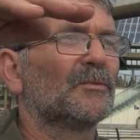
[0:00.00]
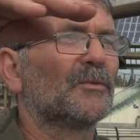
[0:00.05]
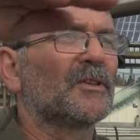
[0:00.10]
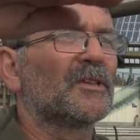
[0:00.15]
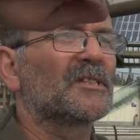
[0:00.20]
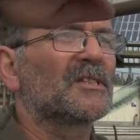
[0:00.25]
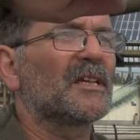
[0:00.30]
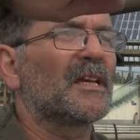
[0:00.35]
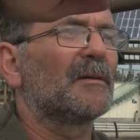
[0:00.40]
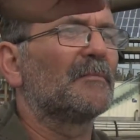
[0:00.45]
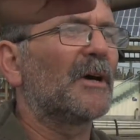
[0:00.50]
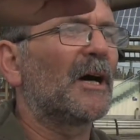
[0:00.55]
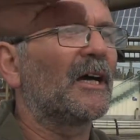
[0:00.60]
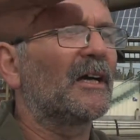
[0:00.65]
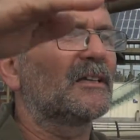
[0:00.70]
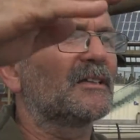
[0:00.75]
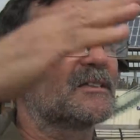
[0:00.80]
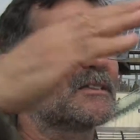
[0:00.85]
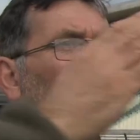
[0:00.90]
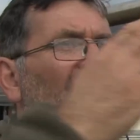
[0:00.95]
were the same
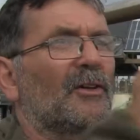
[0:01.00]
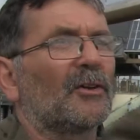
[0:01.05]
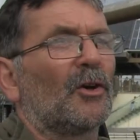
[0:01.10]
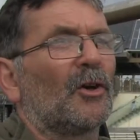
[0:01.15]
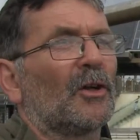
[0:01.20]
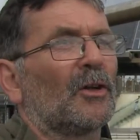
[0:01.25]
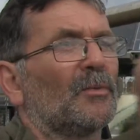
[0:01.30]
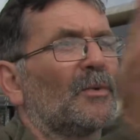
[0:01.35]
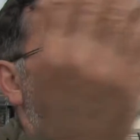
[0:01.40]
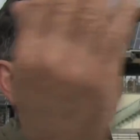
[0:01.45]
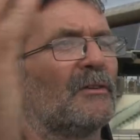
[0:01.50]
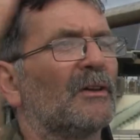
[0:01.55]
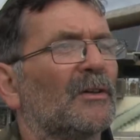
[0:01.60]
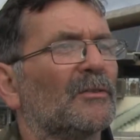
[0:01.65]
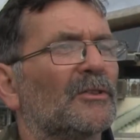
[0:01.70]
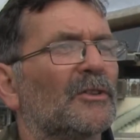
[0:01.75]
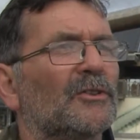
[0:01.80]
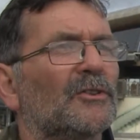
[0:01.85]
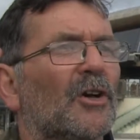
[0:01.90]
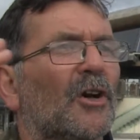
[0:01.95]
height as that all the way
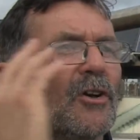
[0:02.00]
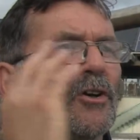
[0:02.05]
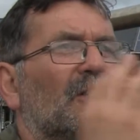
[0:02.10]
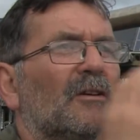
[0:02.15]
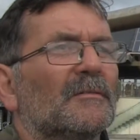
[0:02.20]
around the dock.